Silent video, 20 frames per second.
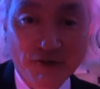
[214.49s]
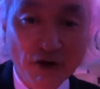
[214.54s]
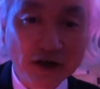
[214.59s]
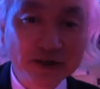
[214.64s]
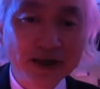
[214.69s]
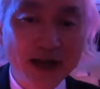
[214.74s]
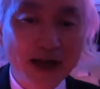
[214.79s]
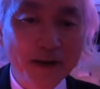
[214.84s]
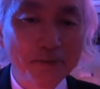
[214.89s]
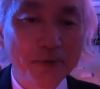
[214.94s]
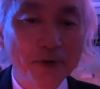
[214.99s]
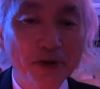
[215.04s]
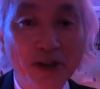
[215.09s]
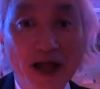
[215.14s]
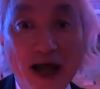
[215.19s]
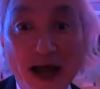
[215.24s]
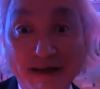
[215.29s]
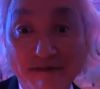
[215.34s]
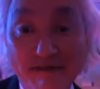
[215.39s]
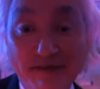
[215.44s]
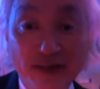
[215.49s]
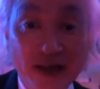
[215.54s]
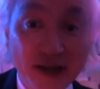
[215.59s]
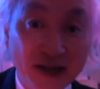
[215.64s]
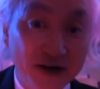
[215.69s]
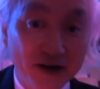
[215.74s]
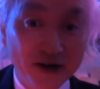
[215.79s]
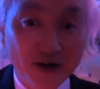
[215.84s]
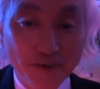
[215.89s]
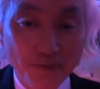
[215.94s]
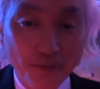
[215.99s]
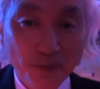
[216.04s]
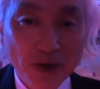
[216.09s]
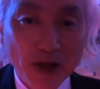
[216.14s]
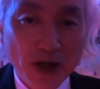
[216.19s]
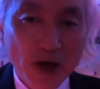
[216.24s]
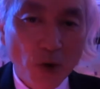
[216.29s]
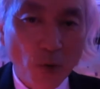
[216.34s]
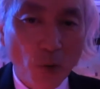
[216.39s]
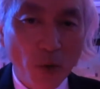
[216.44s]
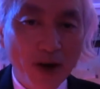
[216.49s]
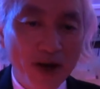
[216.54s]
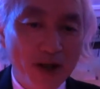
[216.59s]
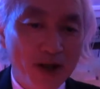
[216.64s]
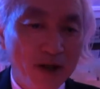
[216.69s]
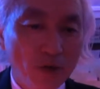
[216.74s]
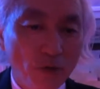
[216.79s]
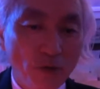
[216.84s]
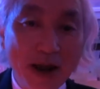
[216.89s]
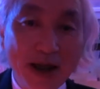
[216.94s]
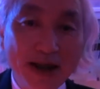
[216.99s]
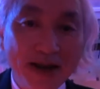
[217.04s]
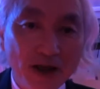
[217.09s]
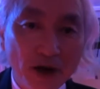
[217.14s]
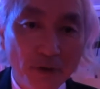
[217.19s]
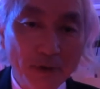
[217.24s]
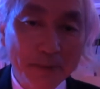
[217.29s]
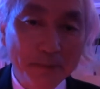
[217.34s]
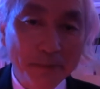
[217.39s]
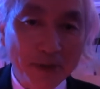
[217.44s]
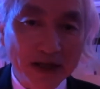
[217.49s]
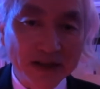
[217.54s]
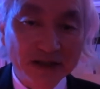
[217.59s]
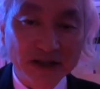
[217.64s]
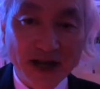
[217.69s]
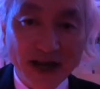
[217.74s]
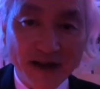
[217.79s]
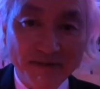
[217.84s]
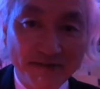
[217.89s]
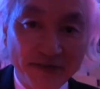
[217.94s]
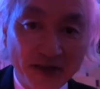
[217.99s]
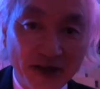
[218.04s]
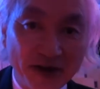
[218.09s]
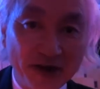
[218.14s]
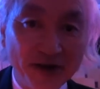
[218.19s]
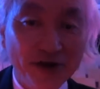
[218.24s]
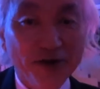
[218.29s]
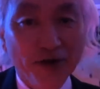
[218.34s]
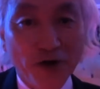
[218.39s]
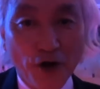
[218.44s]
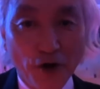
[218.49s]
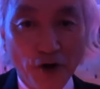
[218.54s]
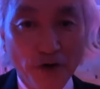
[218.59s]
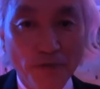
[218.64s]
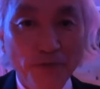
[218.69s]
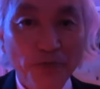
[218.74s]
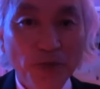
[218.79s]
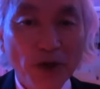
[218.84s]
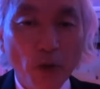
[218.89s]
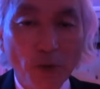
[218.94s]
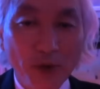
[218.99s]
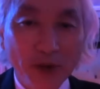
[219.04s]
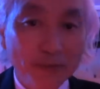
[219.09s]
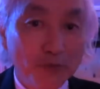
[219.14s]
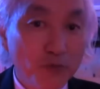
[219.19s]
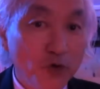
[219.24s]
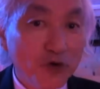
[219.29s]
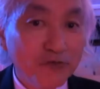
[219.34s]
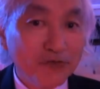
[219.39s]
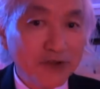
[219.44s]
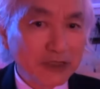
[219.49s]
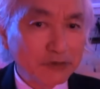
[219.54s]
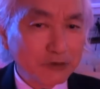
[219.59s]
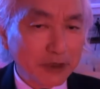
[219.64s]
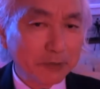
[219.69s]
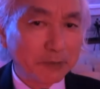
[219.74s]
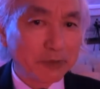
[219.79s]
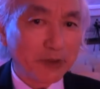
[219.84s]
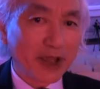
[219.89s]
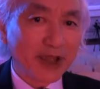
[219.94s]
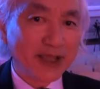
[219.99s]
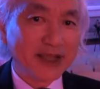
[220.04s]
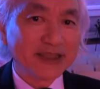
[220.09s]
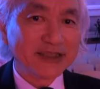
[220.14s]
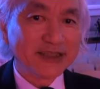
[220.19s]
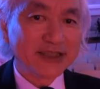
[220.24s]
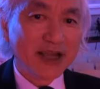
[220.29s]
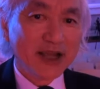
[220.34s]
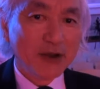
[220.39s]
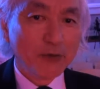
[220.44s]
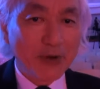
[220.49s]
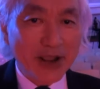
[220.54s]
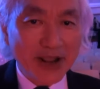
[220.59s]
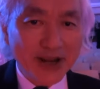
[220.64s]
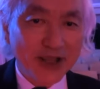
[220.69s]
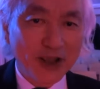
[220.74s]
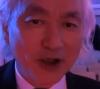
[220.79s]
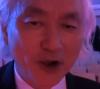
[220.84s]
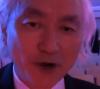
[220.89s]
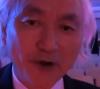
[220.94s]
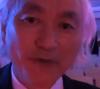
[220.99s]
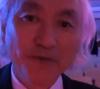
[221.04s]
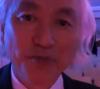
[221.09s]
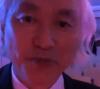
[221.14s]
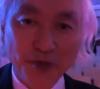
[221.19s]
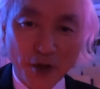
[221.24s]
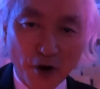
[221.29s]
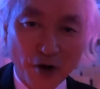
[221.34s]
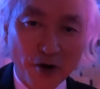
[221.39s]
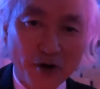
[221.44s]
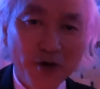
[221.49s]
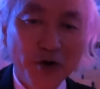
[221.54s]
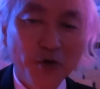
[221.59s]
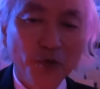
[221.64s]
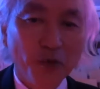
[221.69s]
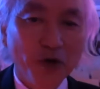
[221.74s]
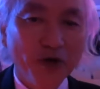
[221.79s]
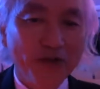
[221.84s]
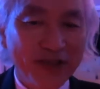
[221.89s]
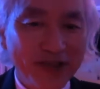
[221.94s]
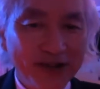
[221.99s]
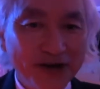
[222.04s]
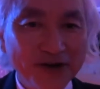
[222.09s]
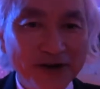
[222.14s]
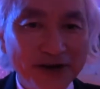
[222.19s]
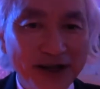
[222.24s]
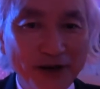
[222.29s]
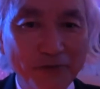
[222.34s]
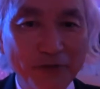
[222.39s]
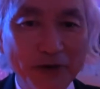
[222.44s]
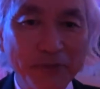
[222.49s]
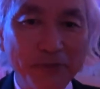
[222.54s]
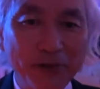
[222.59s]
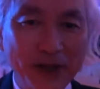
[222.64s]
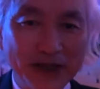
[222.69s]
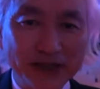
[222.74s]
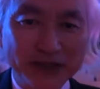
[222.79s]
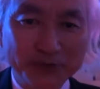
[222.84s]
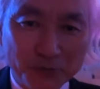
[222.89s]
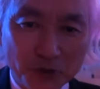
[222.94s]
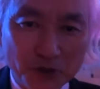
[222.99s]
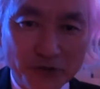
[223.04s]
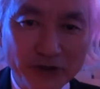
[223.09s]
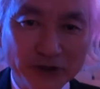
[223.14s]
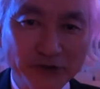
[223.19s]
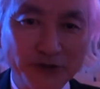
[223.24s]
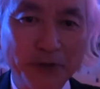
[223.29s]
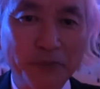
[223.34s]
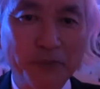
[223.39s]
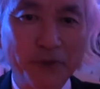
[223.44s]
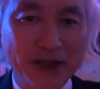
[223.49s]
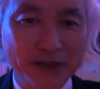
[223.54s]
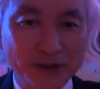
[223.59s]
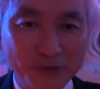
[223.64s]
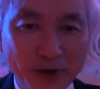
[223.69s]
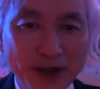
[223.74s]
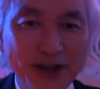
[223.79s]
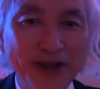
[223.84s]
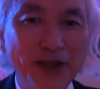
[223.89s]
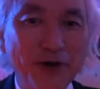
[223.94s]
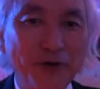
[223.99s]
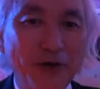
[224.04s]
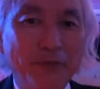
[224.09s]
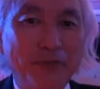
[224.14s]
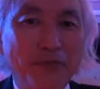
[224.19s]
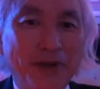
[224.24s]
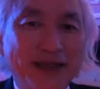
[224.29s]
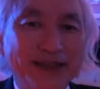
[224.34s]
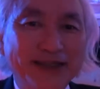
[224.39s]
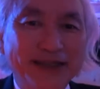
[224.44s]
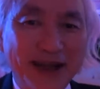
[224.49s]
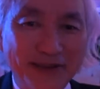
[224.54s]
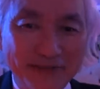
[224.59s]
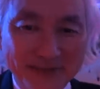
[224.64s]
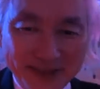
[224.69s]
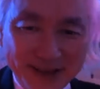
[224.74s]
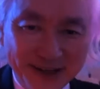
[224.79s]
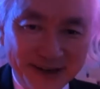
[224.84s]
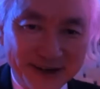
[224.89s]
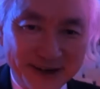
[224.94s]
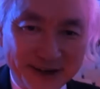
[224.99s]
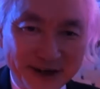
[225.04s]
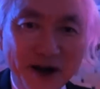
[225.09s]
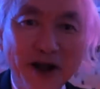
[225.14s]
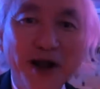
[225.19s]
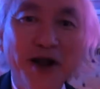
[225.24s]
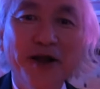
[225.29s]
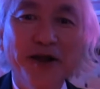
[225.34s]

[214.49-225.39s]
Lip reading: For example, live theater. Will radio replace live theater? No. Will movies replace radio? No. Will the internet replace movies, replace radio, replace live theater?